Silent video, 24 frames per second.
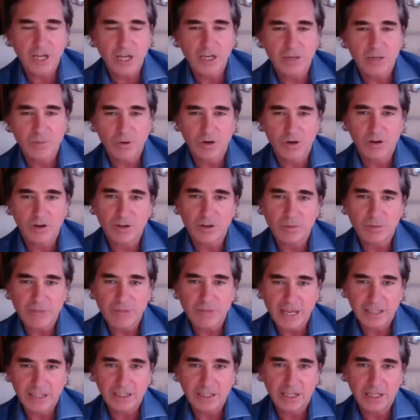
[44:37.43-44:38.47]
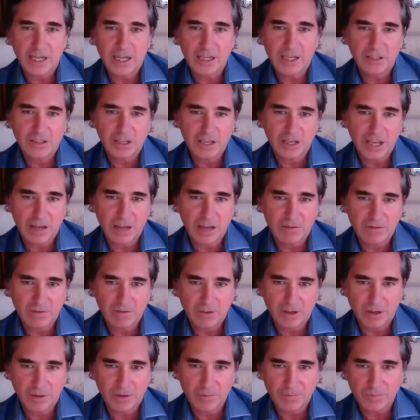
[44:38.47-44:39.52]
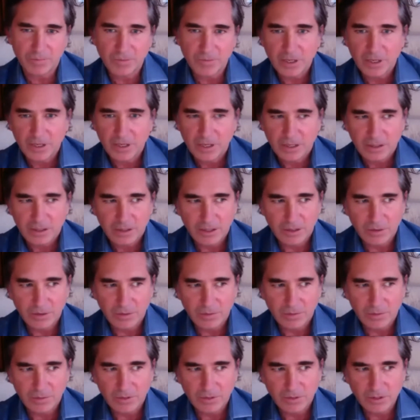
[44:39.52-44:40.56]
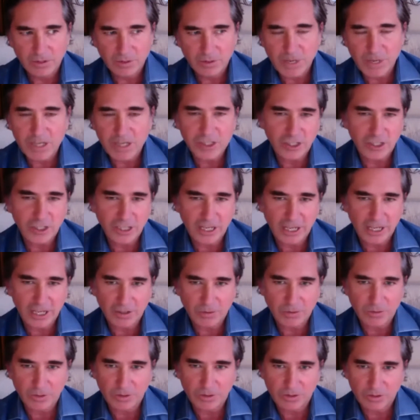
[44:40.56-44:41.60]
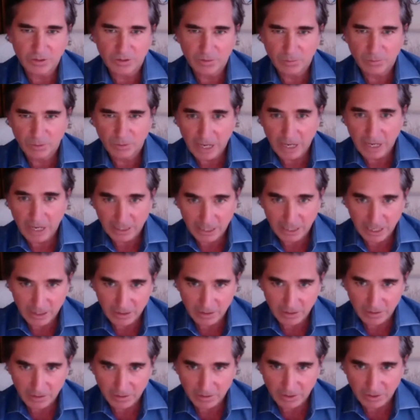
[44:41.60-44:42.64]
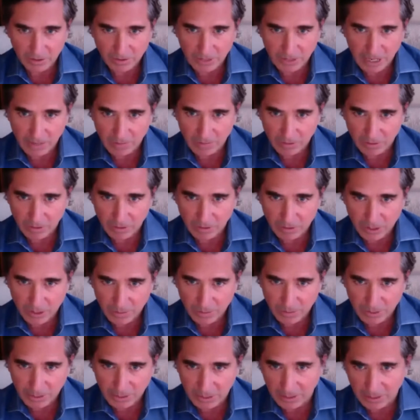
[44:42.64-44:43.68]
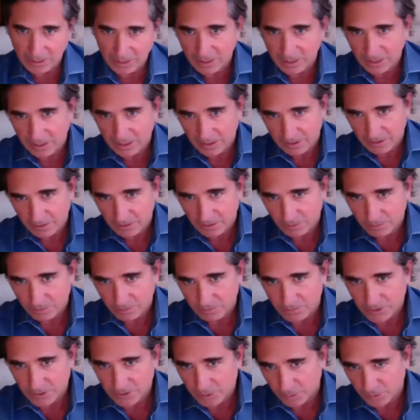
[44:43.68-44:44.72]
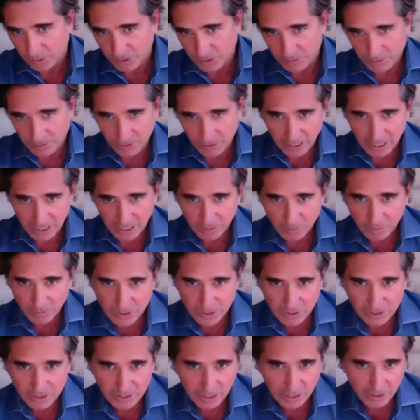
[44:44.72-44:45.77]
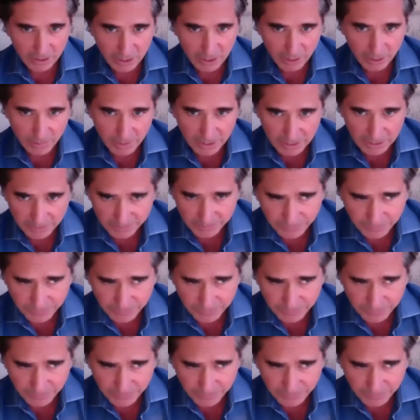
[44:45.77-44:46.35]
a part of their main line. They have their special lines with Brightliner, this Ivory Coast company, Mr. William Gray, which is our company,